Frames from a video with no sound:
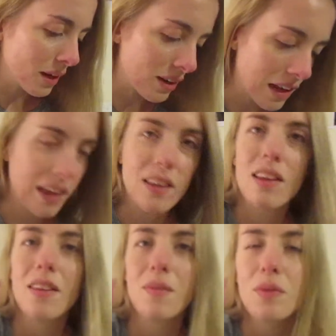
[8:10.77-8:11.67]
I like
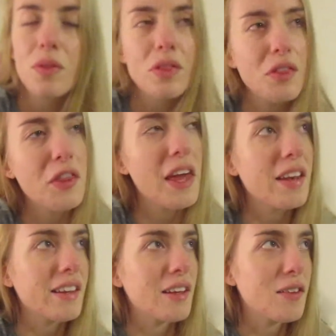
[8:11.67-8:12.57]
the ending.